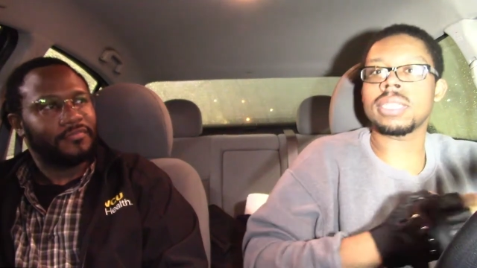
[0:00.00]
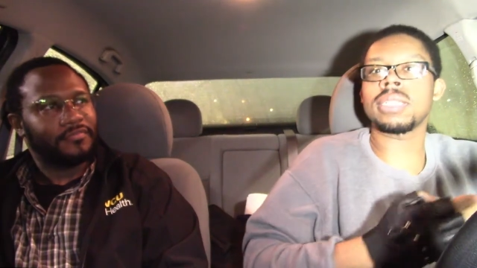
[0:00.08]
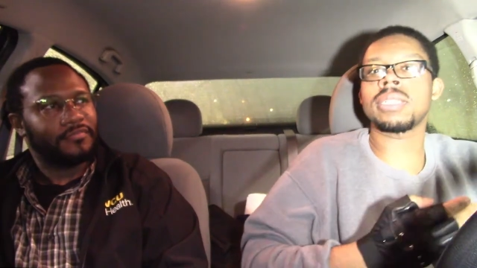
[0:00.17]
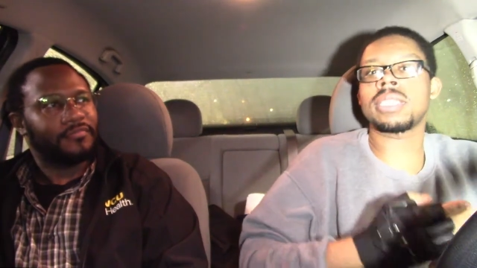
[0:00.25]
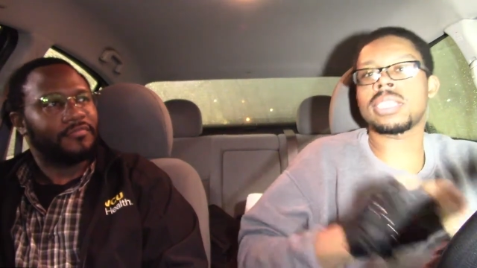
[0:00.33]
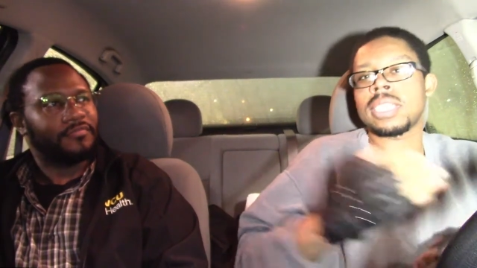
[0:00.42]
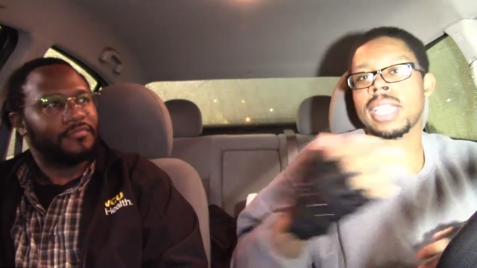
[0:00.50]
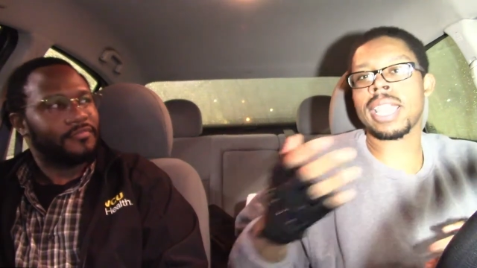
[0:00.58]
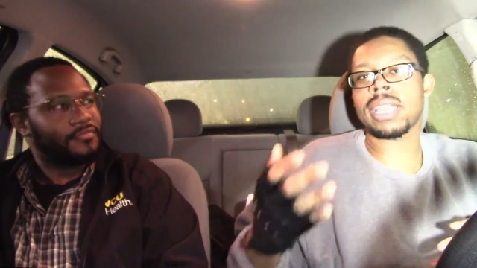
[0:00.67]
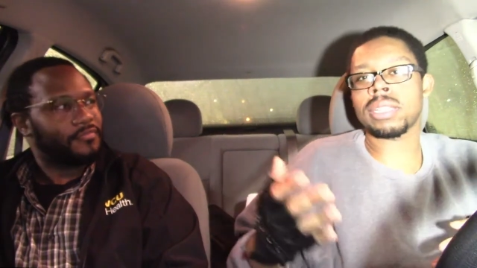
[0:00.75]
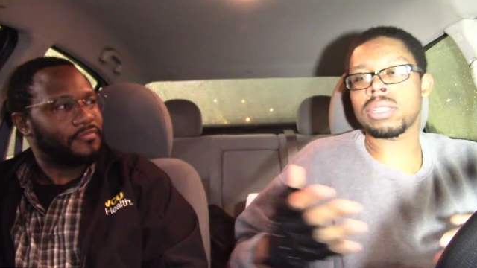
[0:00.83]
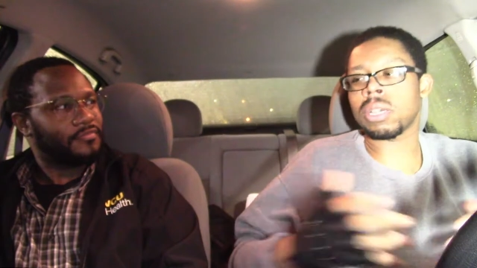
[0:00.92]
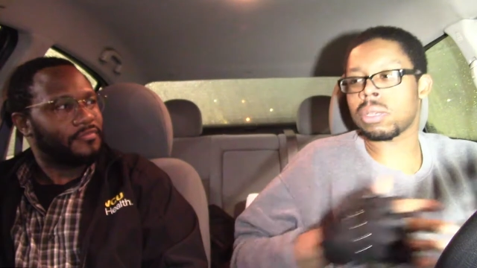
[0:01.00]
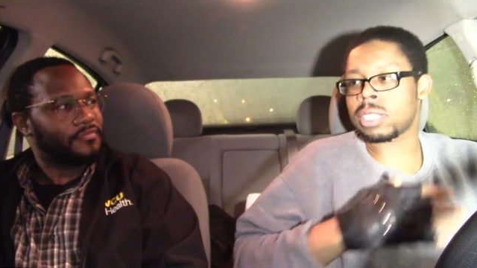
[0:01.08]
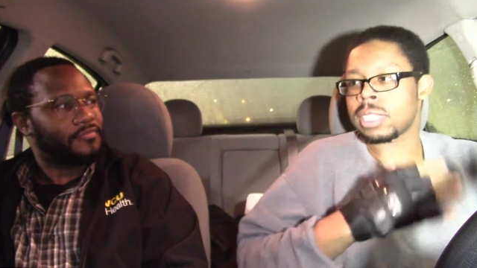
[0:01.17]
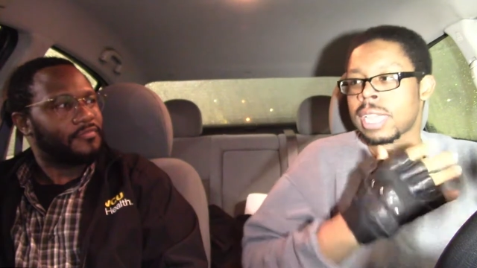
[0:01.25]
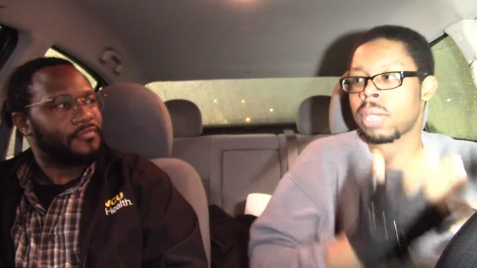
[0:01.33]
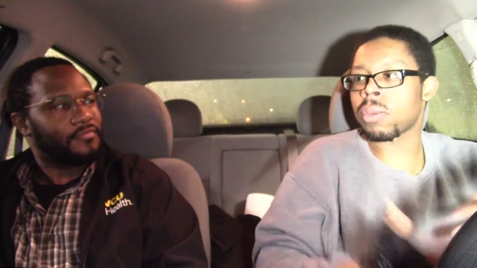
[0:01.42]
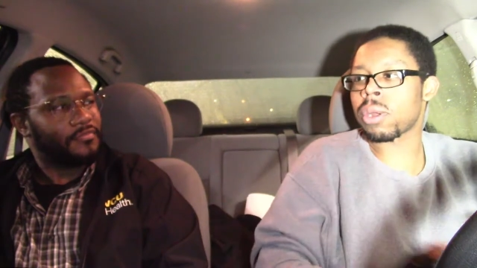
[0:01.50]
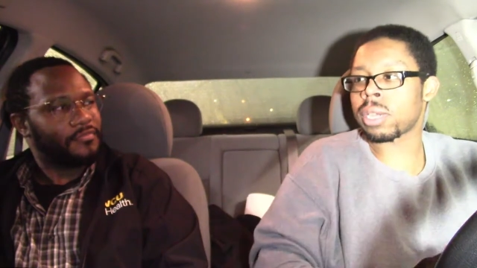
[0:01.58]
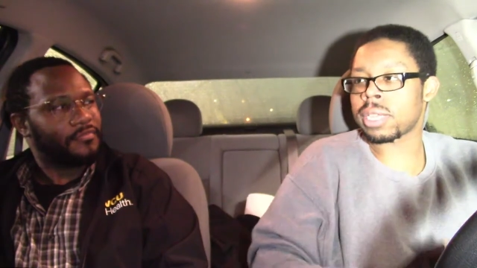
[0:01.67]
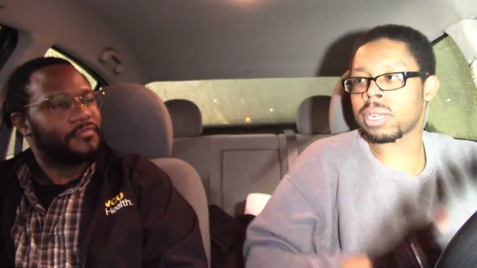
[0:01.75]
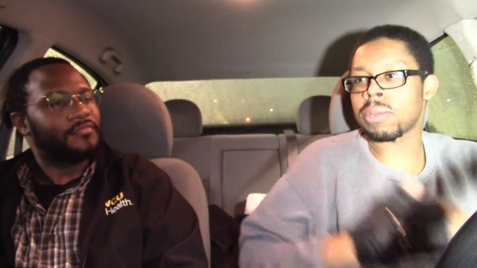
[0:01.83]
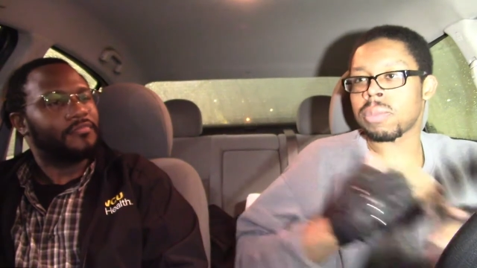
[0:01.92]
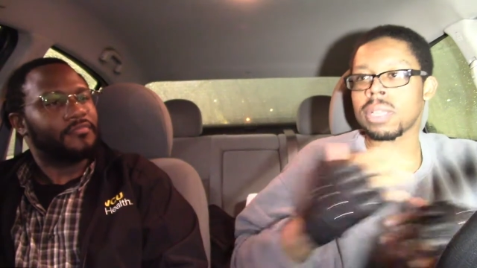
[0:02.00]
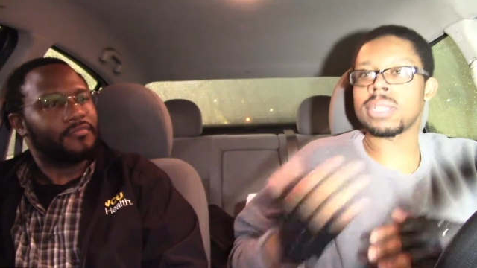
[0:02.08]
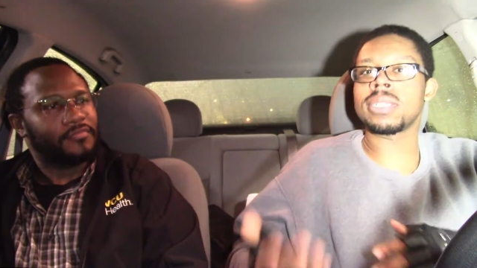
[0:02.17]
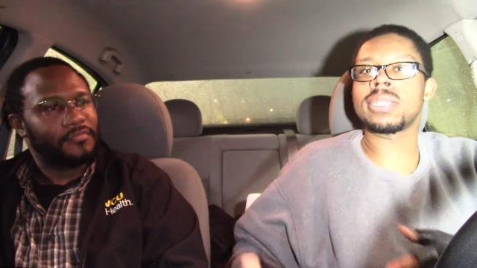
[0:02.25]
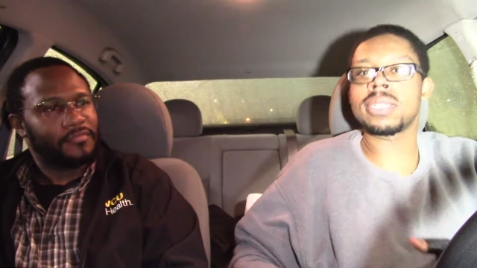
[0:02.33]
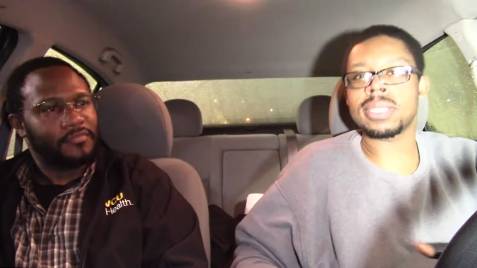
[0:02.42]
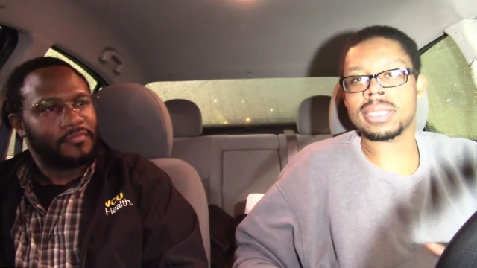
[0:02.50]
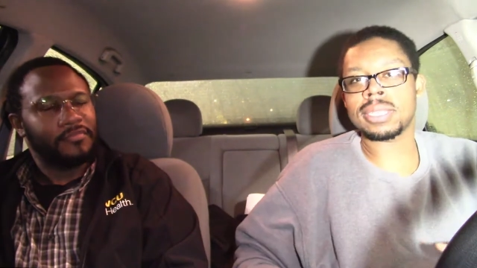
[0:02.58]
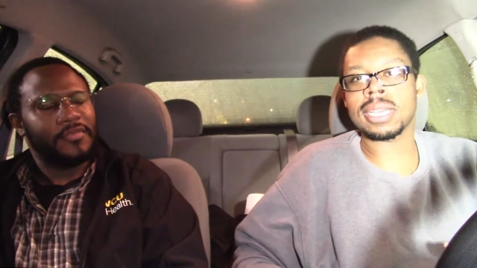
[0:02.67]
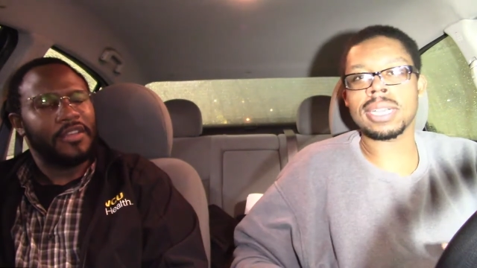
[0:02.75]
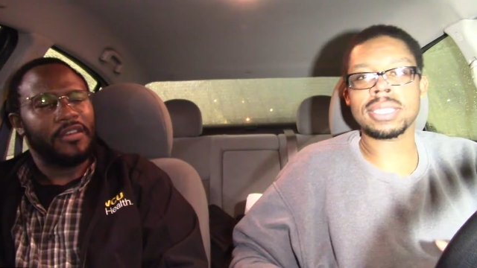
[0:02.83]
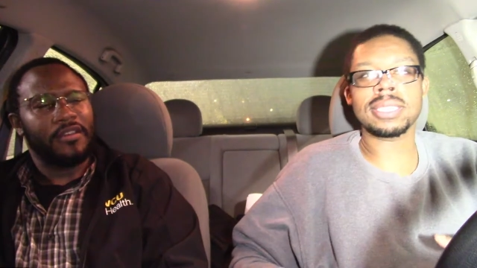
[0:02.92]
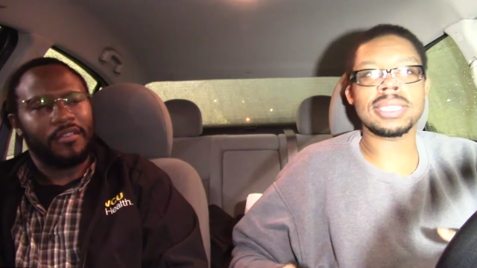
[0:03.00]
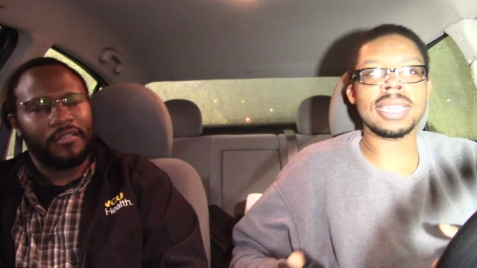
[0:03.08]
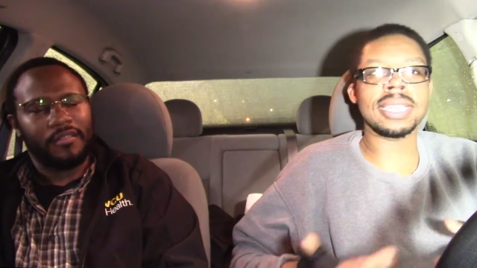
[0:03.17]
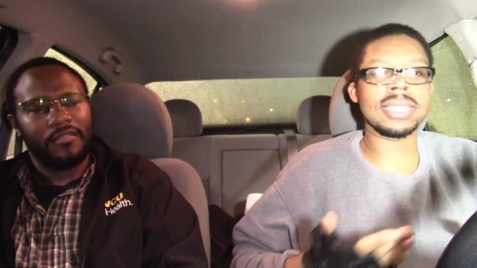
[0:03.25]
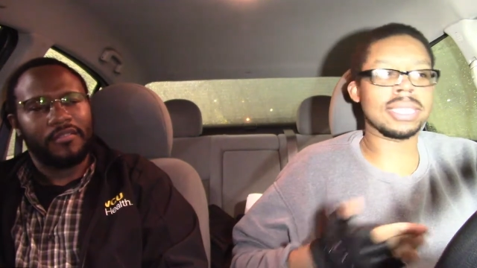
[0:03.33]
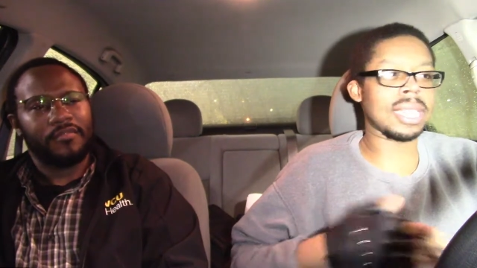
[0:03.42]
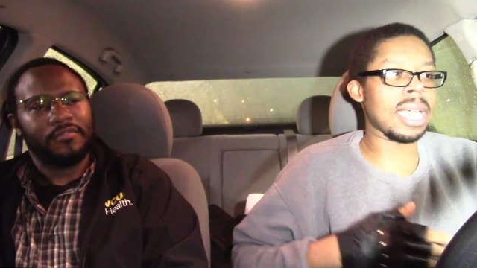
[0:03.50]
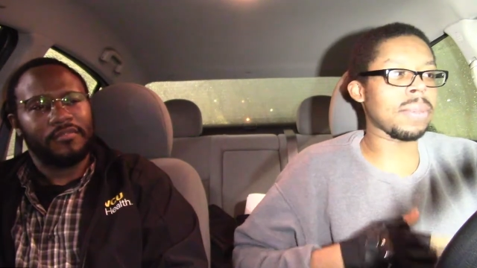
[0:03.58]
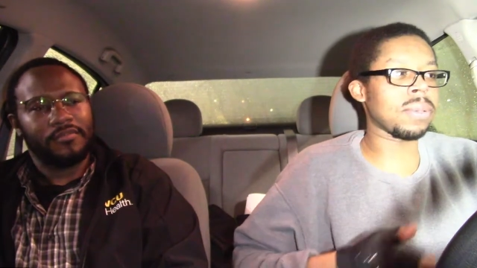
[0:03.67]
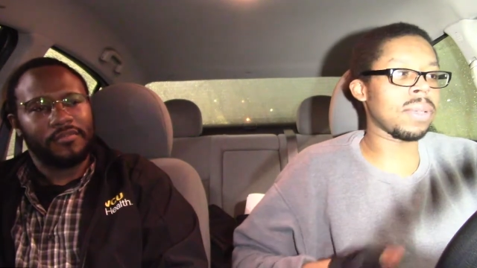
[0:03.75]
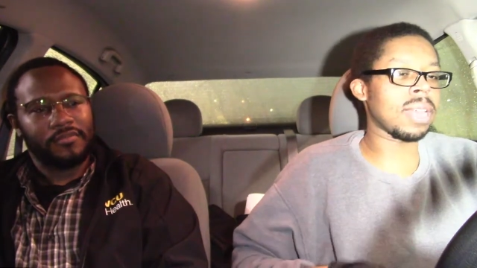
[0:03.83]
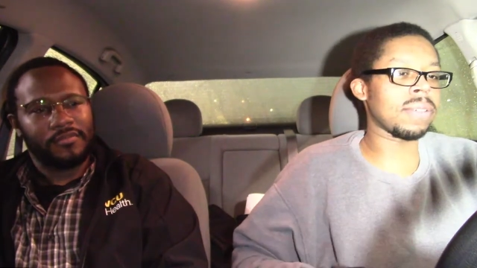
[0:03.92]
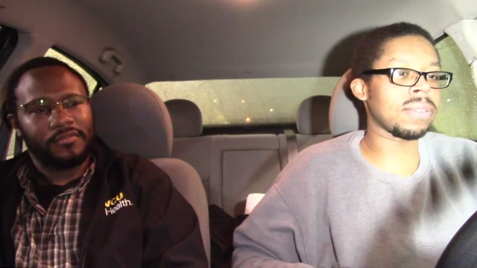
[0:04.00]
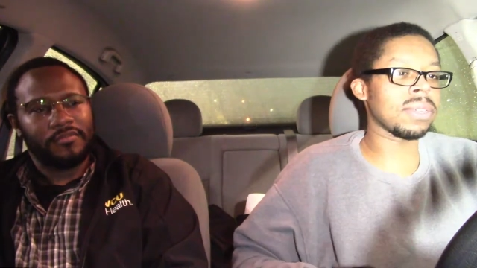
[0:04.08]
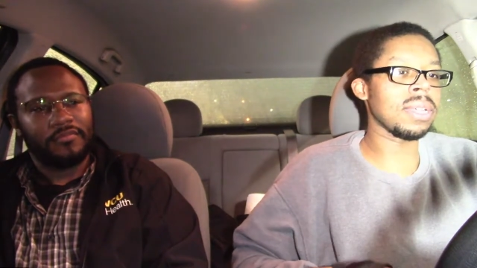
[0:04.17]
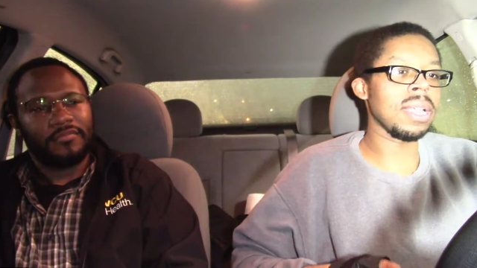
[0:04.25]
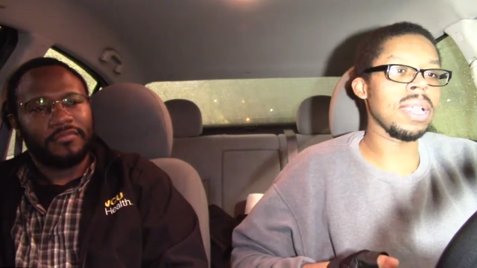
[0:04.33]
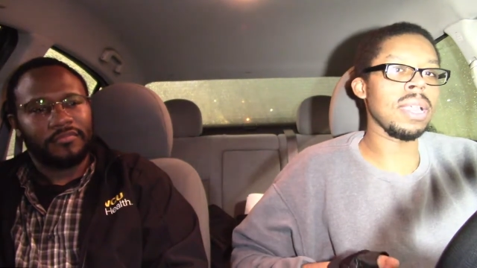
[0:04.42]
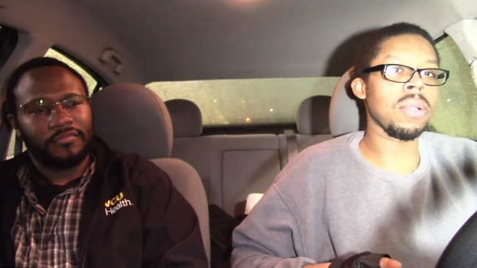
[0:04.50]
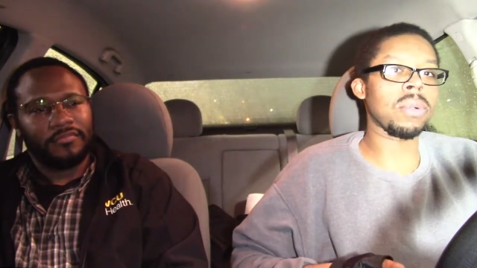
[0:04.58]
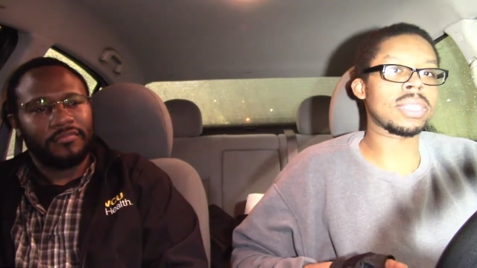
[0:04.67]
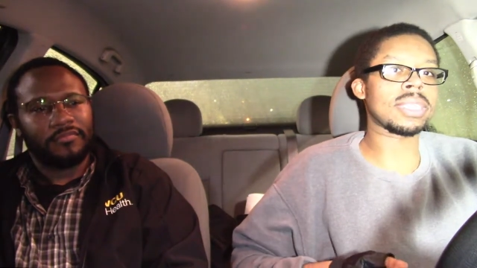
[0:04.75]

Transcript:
Speaker 1: because she had you know she's at work and her brother sucks yeah. at his job or whatever. Which